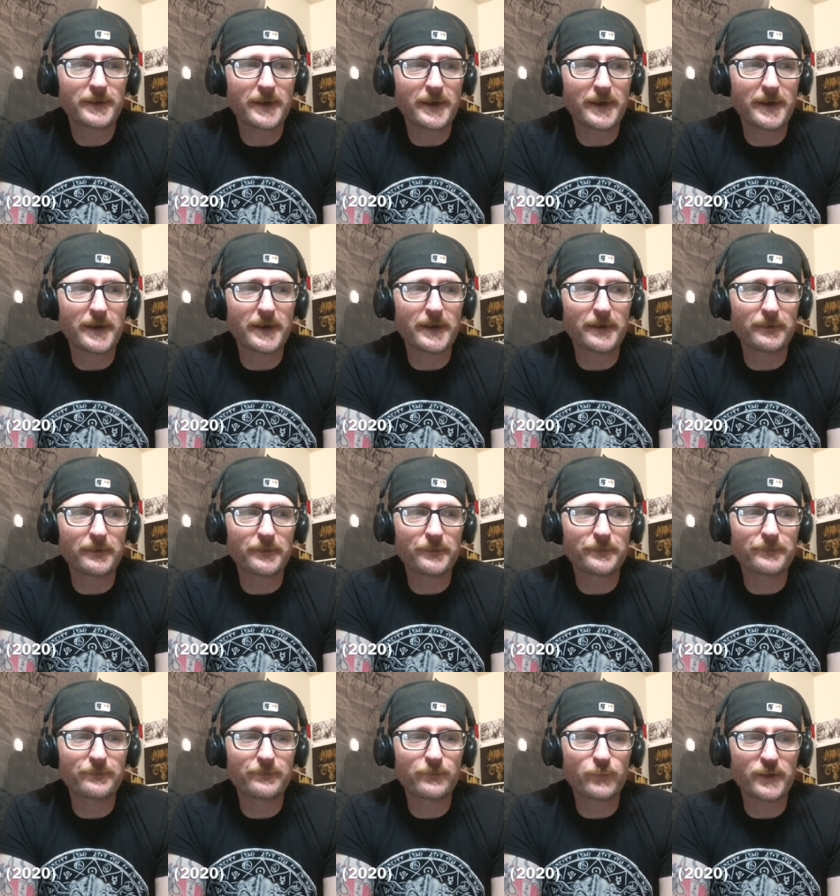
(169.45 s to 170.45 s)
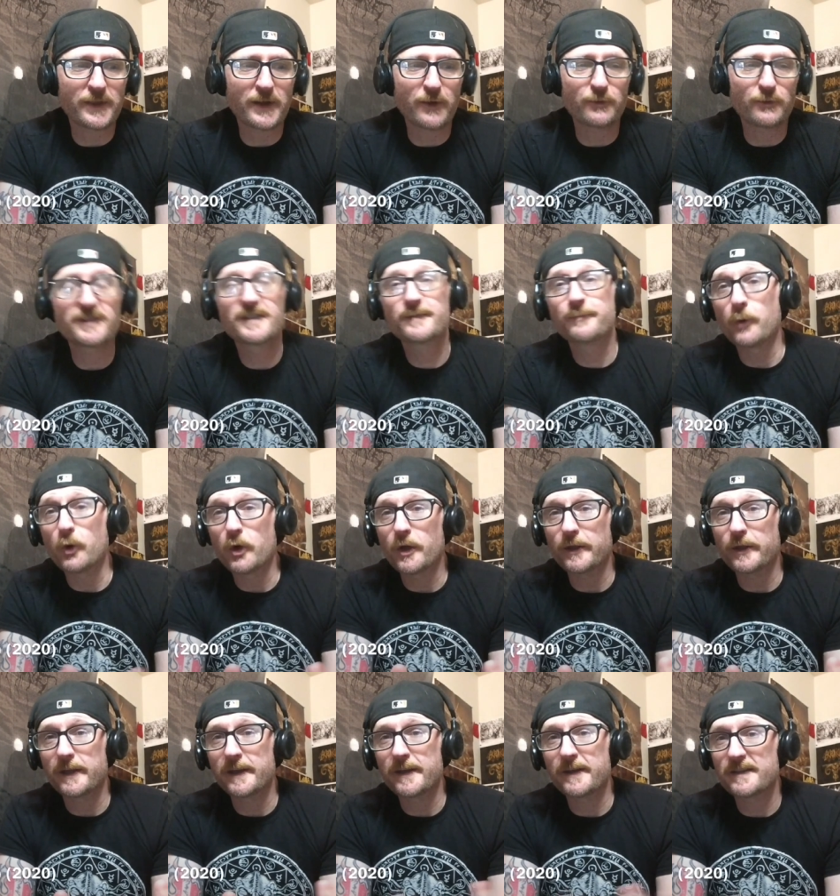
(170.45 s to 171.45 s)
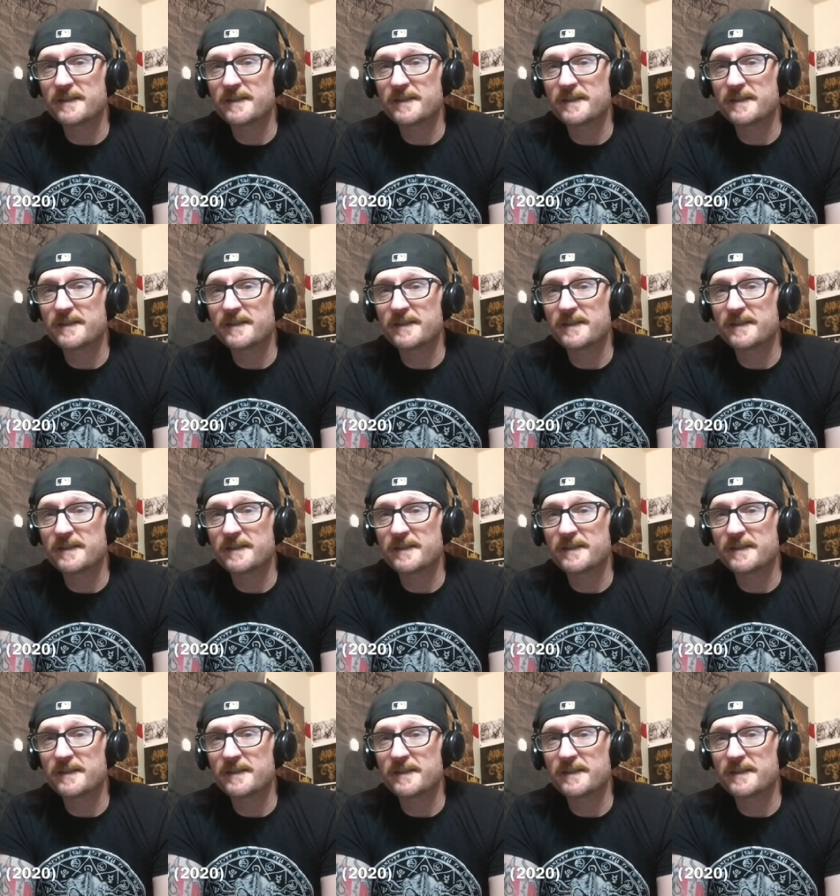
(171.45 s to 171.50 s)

Uh, without spoiling it,